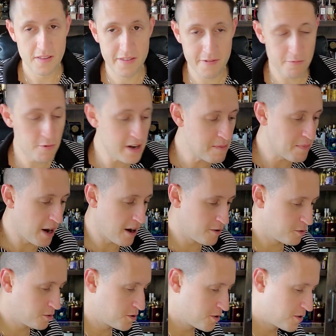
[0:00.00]
three
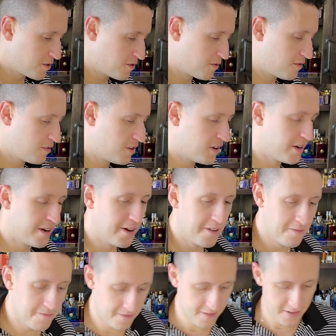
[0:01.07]
bottles
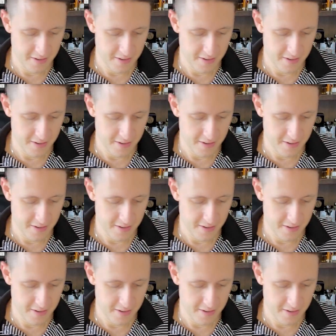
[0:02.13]
of